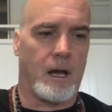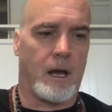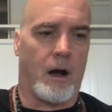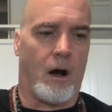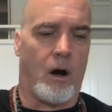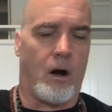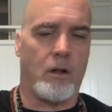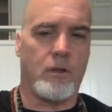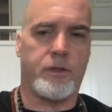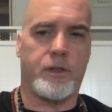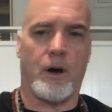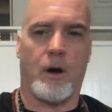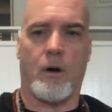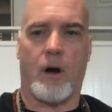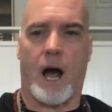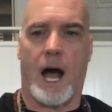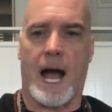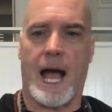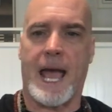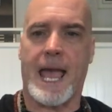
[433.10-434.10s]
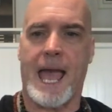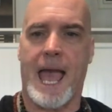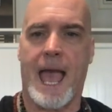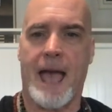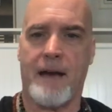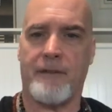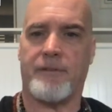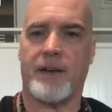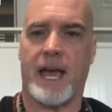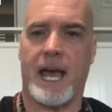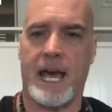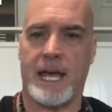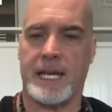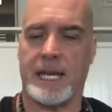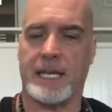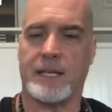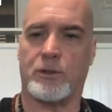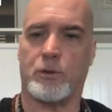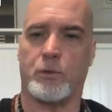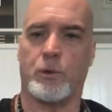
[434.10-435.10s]
although I have had
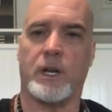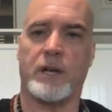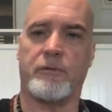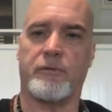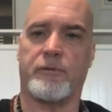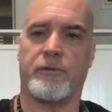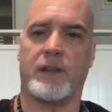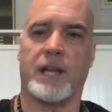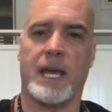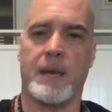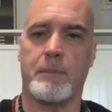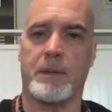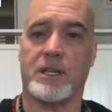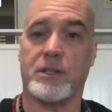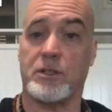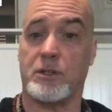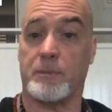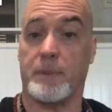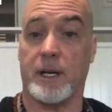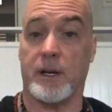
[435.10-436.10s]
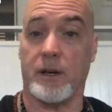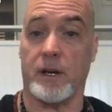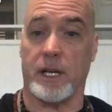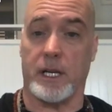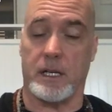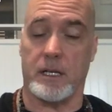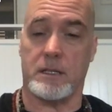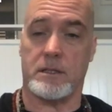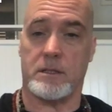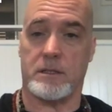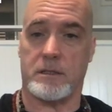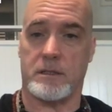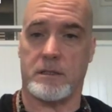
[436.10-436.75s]
a twin flame experience,